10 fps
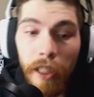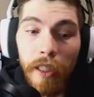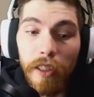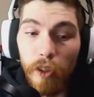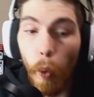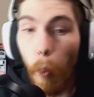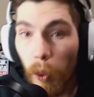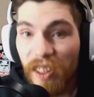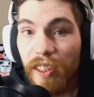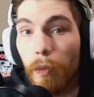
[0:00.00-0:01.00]
So we'll
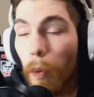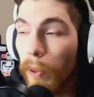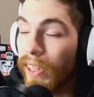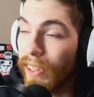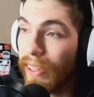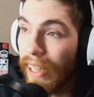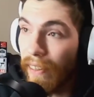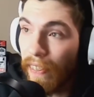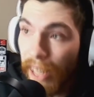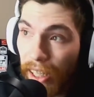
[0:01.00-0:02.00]
see what we could get
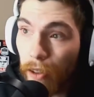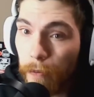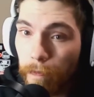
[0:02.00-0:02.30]
there.